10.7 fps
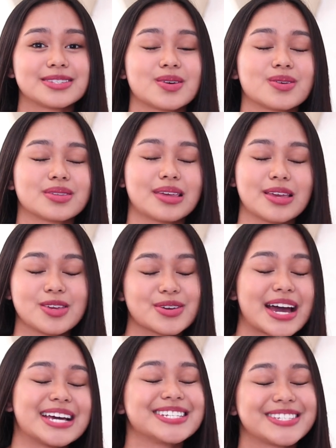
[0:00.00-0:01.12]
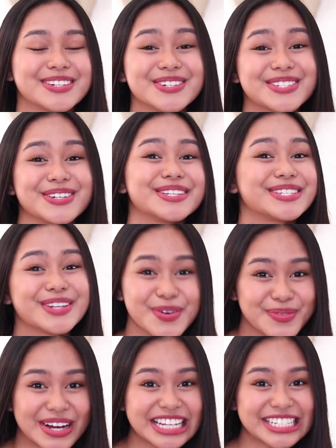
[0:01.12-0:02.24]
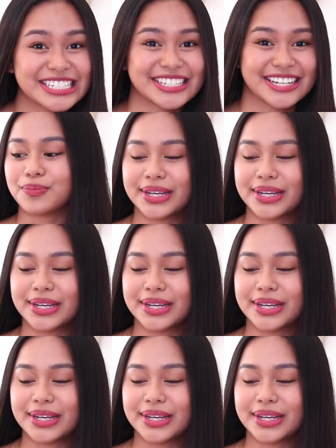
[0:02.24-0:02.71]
So thank you guys so much.